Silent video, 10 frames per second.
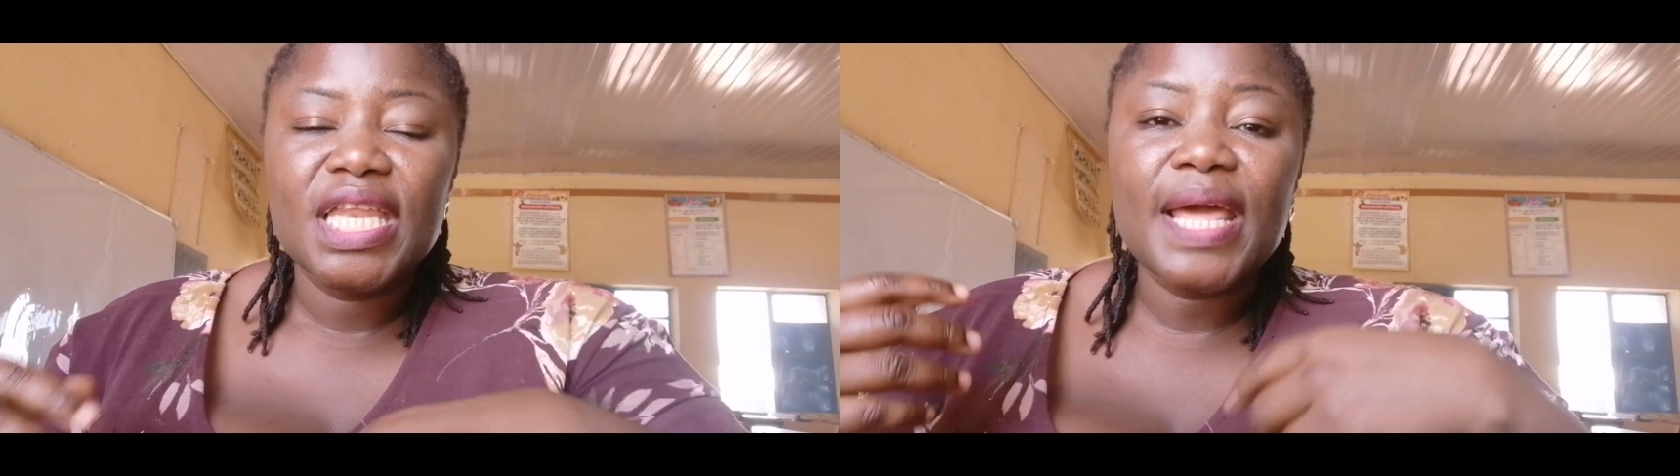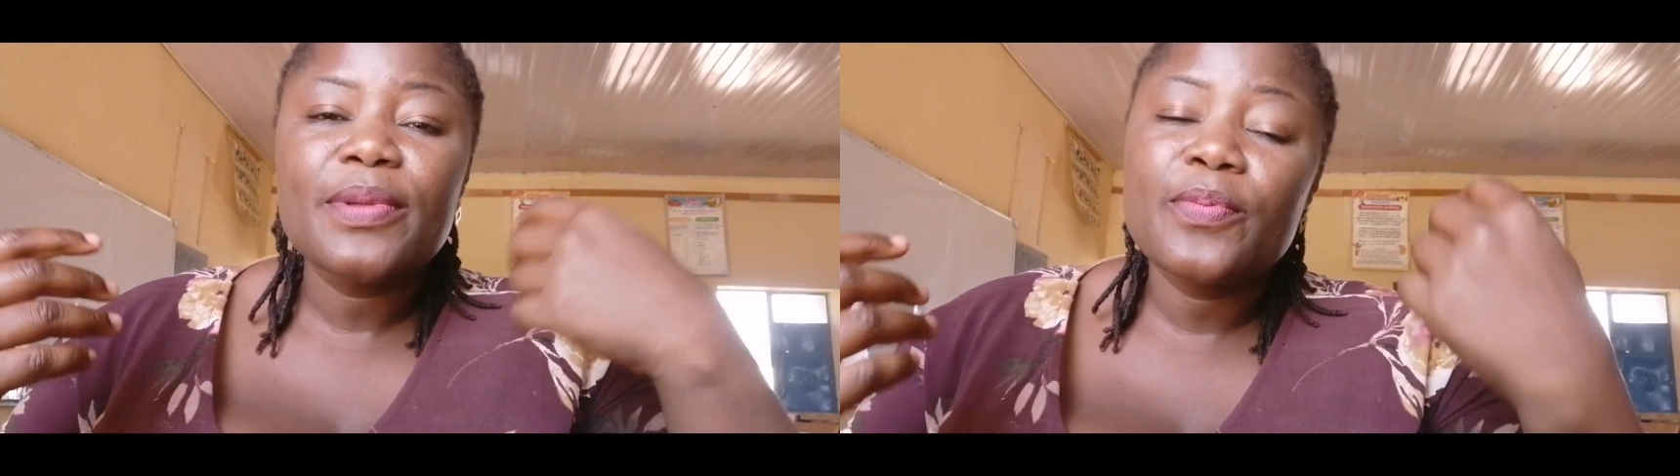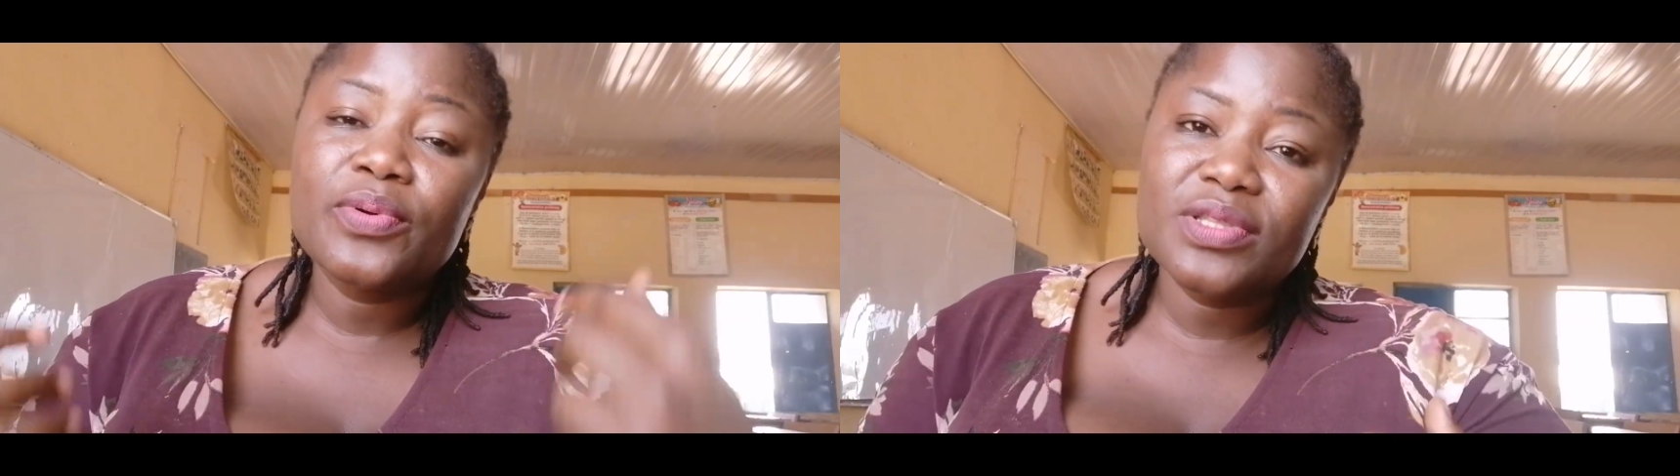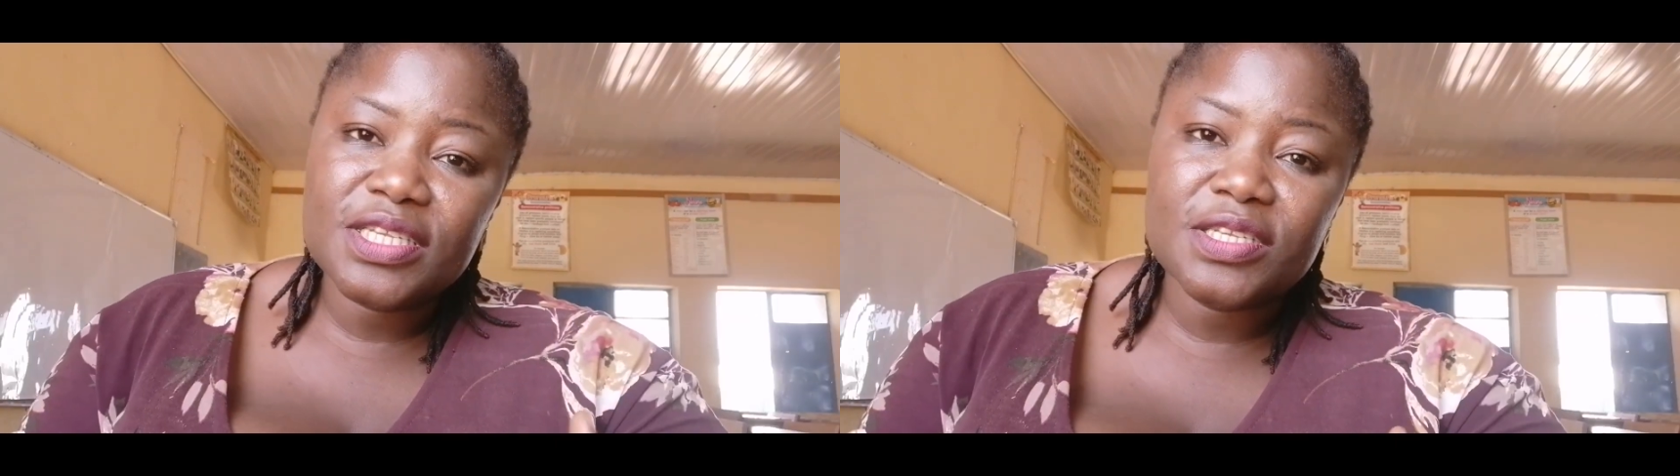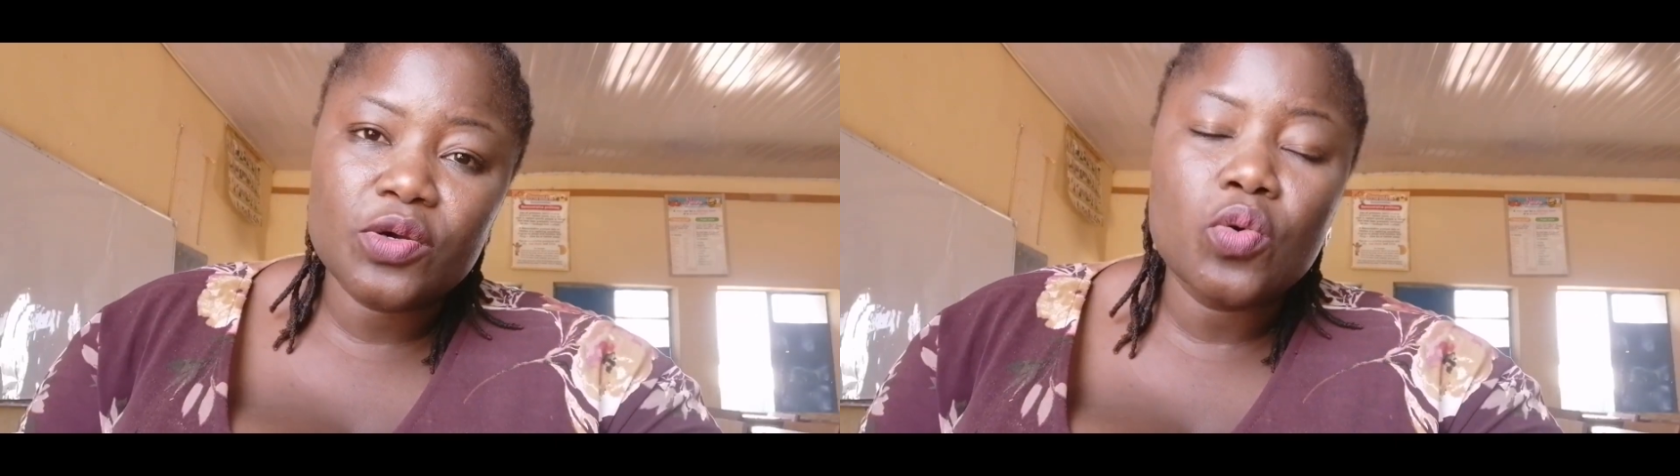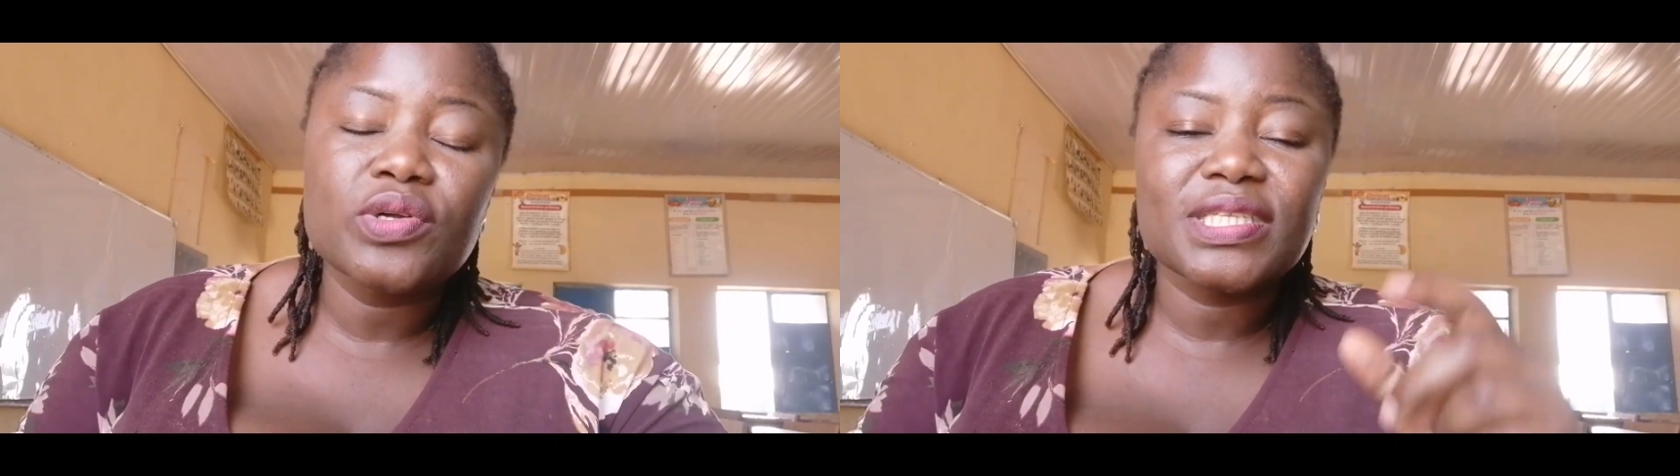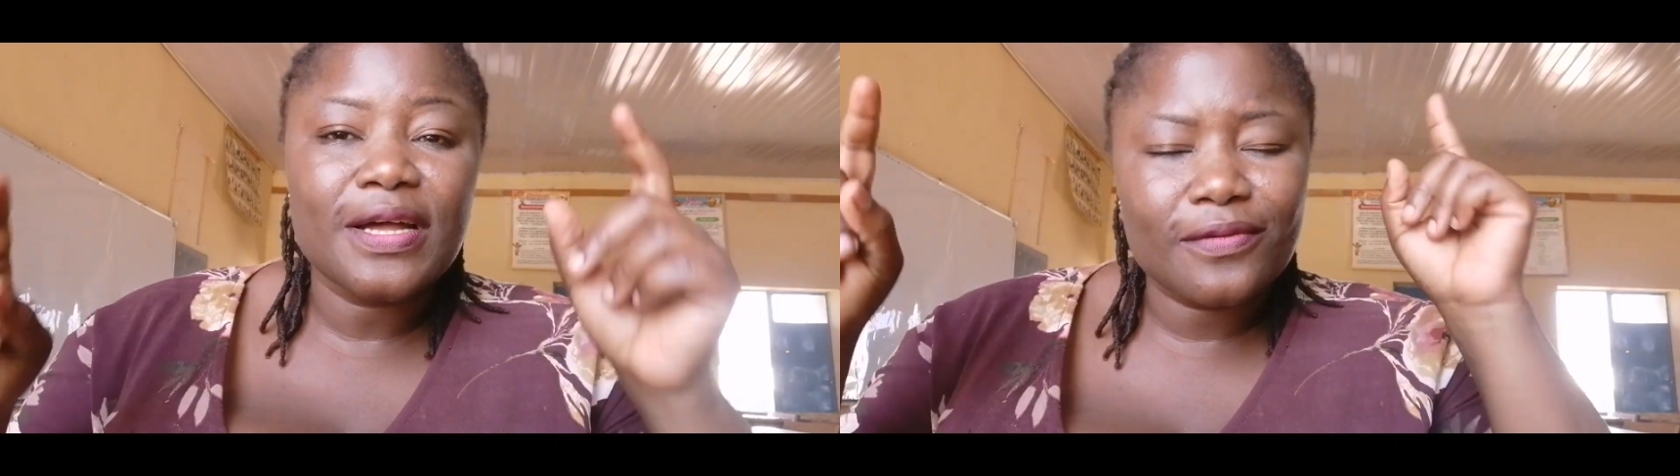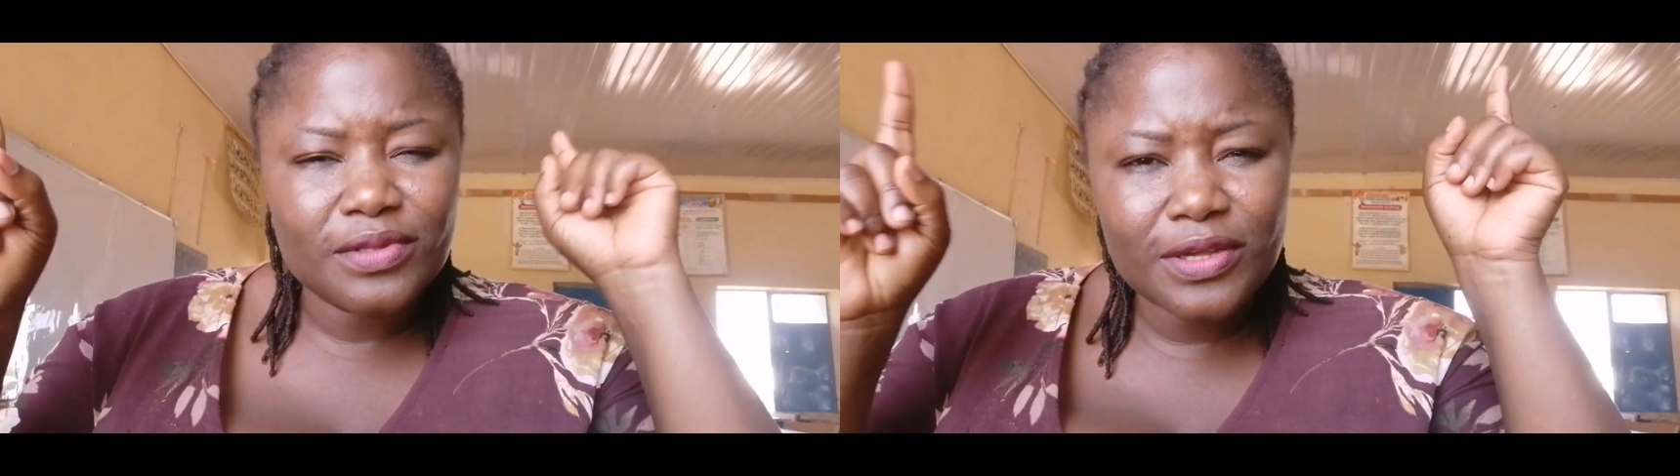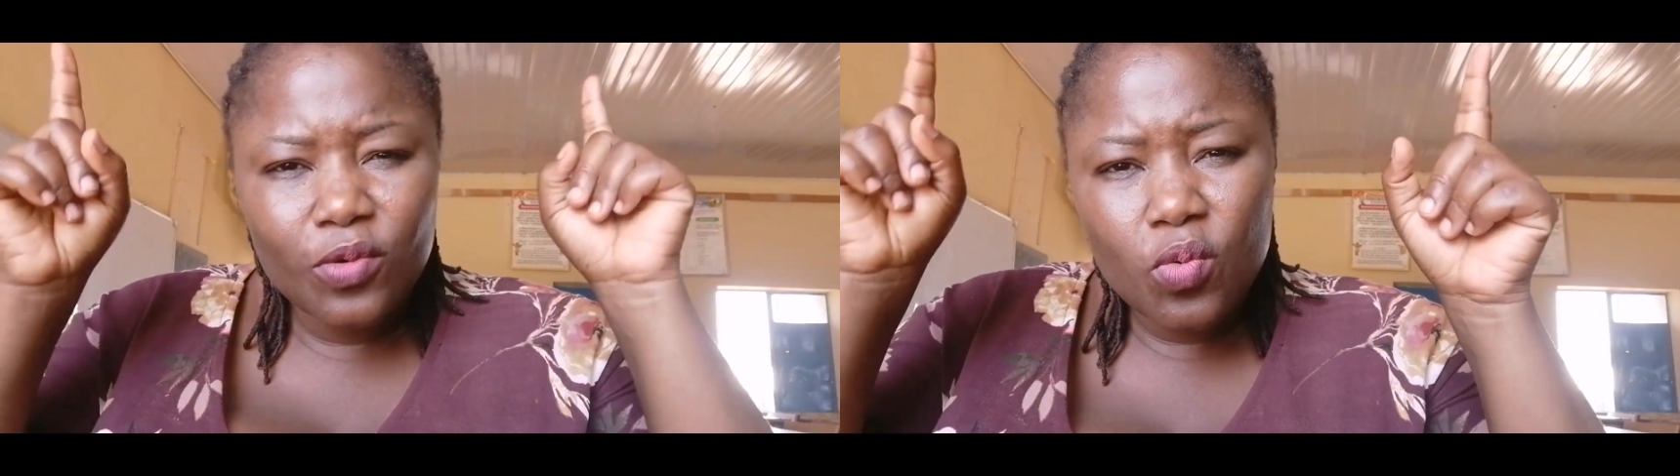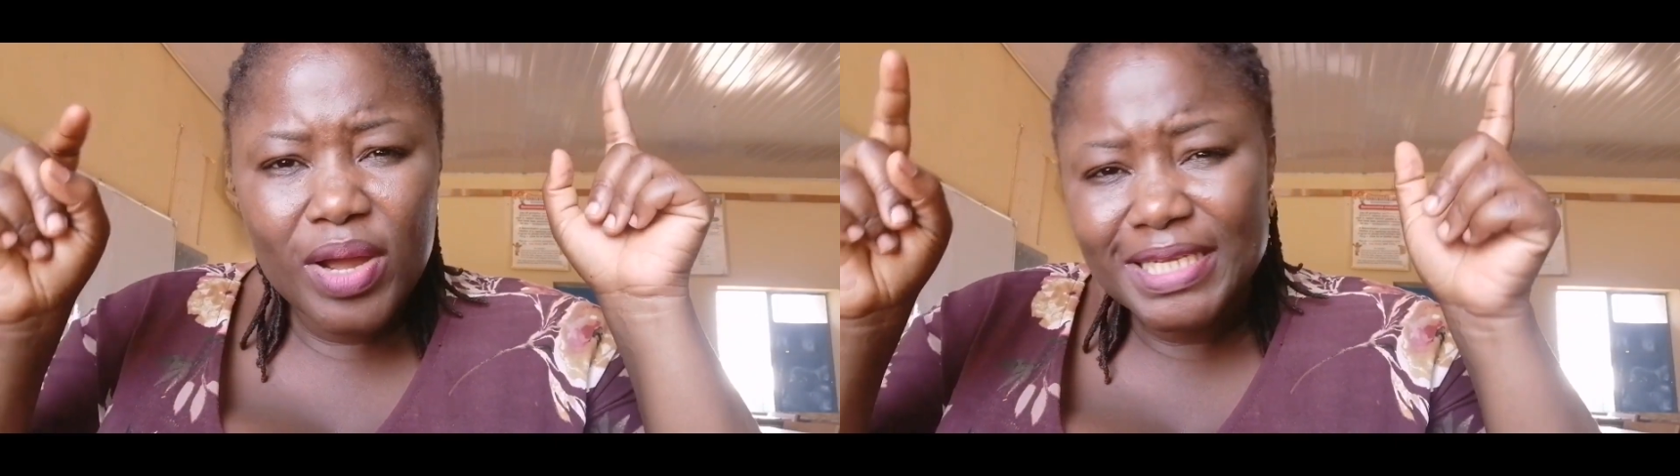let me put this in quote now, the
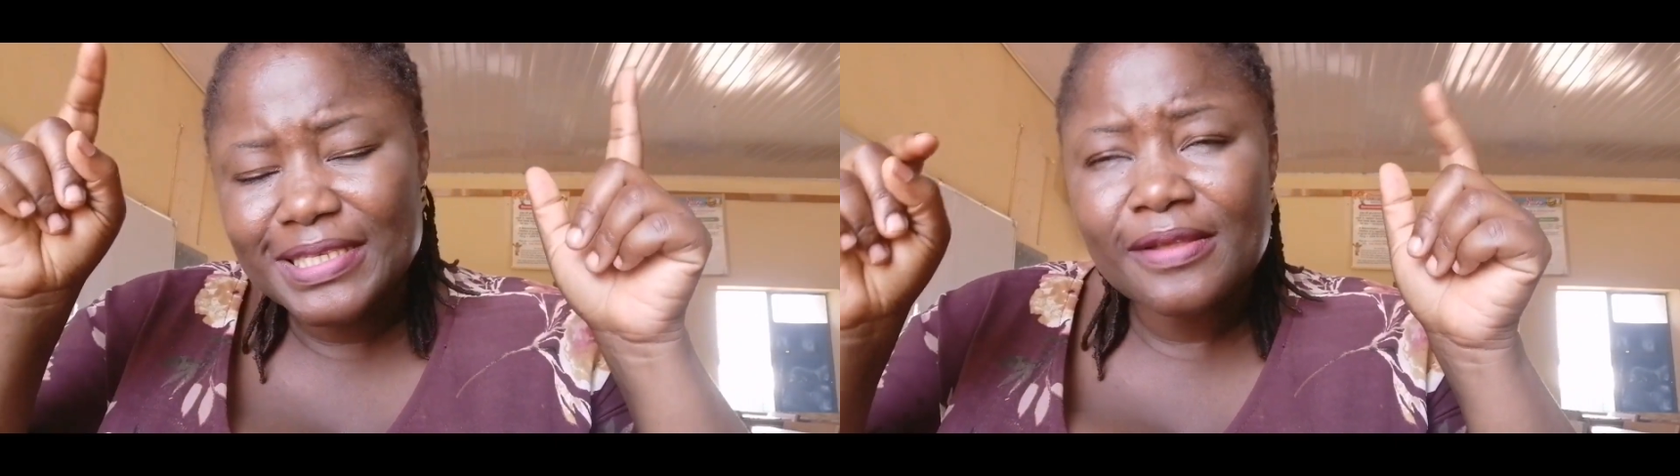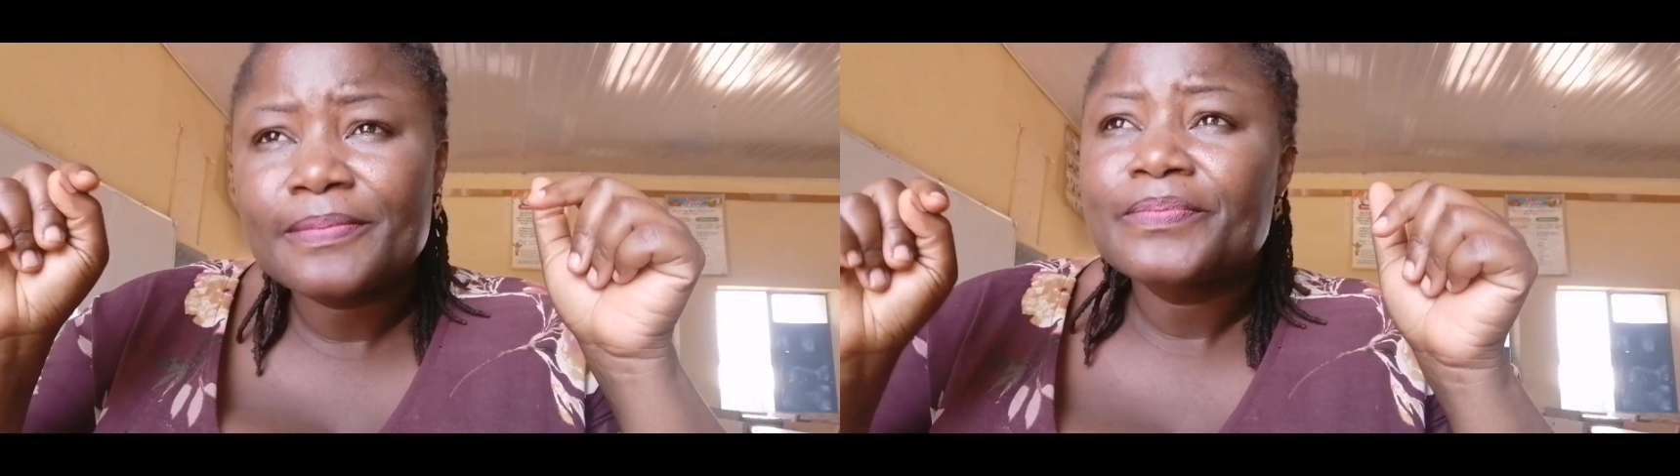West.